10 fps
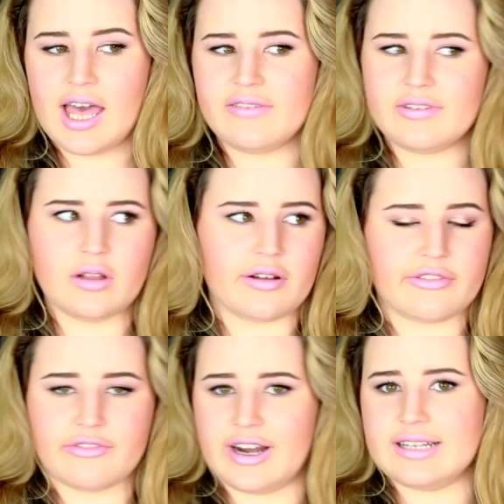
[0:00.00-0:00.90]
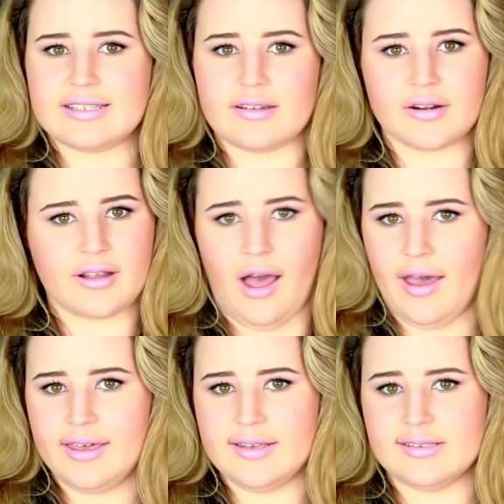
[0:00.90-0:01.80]
I have a lot of friends that are
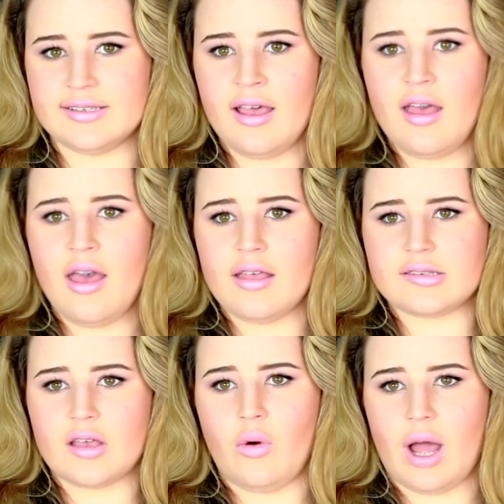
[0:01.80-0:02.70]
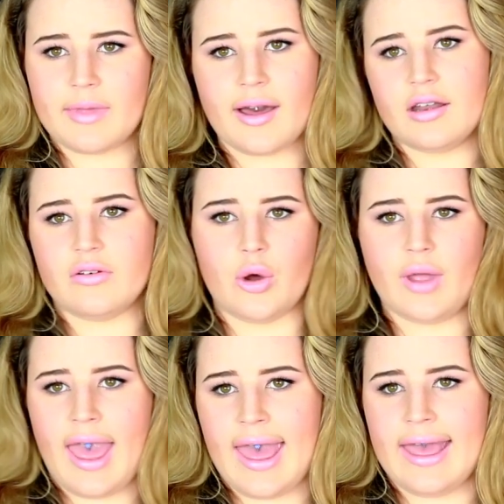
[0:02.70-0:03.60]
guys, so I'm kind of
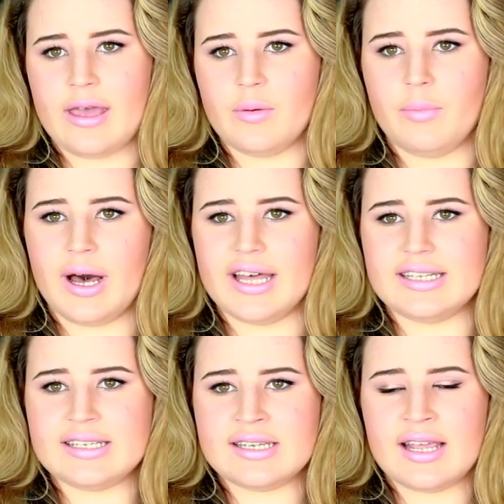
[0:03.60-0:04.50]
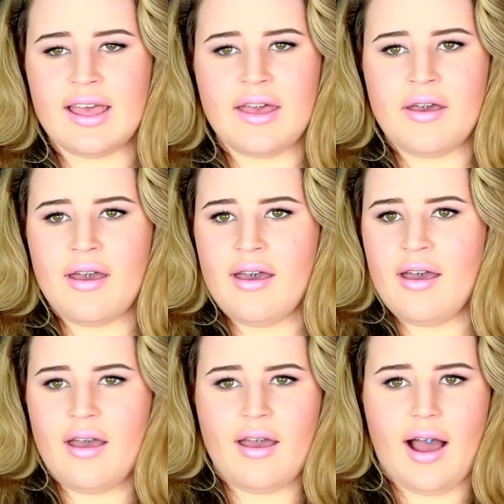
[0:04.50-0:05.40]
okay, but
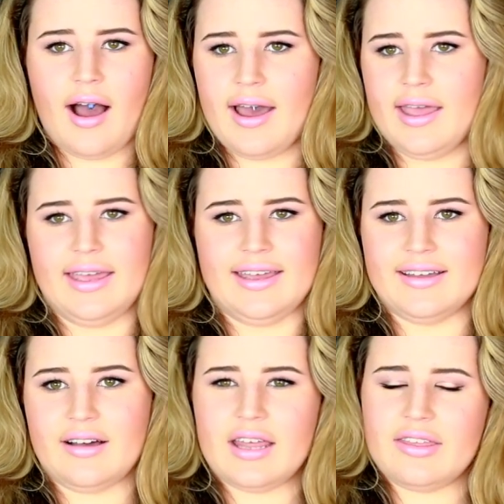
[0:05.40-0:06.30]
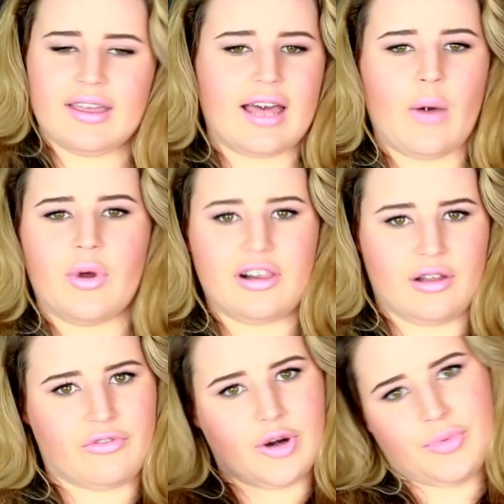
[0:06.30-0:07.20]
I think I want to
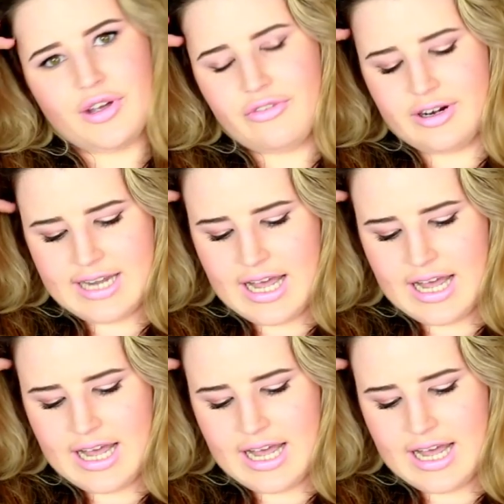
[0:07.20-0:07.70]
look for a boyfriend